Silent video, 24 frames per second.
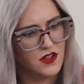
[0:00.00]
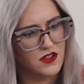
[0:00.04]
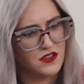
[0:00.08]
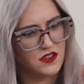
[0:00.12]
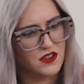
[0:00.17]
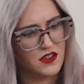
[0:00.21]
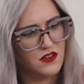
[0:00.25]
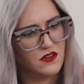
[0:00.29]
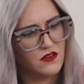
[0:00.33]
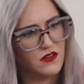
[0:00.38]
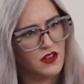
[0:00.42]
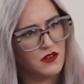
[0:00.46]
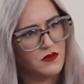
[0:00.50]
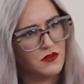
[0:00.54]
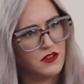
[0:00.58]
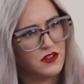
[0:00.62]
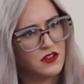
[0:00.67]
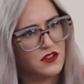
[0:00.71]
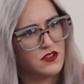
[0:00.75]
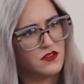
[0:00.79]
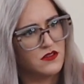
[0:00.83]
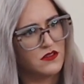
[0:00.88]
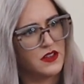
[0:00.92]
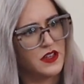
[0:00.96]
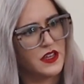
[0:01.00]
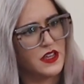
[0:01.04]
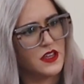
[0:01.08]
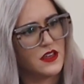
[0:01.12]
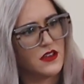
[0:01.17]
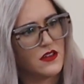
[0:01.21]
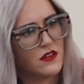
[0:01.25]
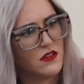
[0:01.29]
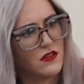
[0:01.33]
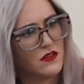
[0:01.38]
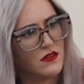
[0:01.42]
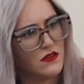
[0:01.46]
So I'm going to do
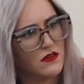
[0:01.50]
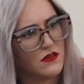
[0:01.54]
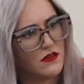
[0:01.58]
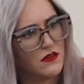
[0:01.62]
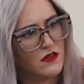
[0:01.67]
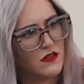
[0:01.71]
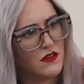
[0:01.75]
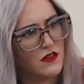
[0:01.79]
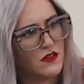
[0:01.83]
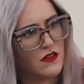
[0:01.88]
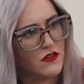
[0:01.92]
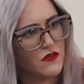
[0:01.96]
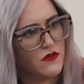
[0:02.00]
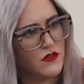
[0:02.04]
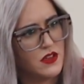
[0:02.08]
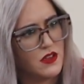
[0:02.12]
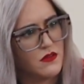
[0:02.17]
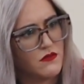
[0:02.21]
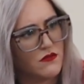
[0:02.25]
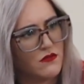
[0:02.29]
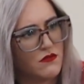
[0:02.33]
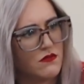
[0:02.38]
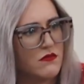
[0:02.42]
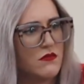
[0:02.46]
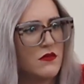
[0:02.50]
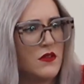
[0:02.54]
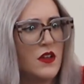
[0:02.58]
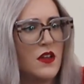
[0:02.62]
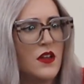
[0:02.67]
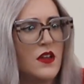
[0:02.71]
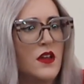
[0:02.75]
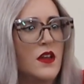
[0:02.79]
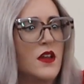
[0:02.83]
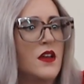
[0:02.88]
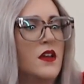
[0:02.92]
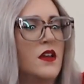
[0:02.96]
like 3.
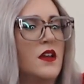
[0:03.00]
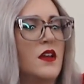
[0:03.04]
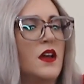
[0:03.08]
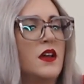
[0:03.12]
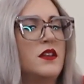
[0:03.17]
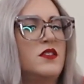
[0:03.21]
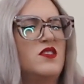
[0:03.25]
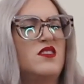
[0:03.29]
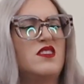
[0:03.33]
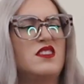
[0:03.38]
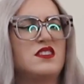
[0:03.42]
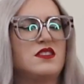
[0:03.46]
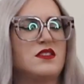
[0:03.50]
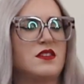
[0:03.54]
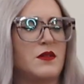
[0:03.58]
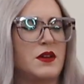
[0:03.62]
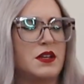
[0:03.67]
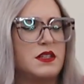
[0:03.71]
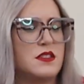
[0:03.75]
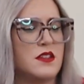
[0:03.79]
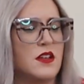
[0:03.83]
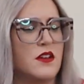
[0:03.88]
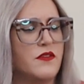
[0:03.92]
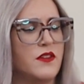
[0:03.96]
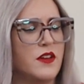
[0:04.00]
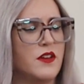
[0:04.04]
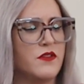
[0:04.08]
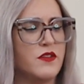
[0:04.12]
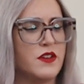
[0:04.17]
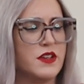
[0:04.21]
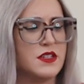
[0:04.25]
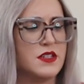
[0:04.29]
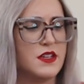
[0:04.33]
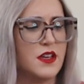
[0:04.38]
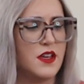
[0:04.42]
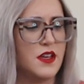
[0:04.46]
Do this to myself
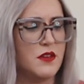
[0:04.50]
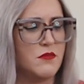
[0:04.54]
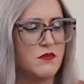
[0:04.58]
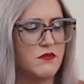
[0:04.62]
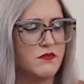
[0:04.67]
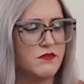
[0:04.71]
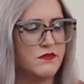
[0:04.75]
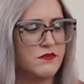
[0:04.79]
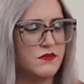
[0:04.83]
every time.